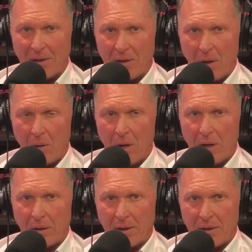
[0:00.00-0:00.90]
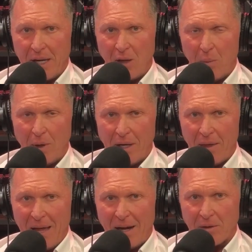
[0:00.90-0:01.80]
So let's say you put in
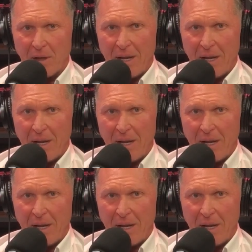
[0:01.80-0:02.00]
1,000,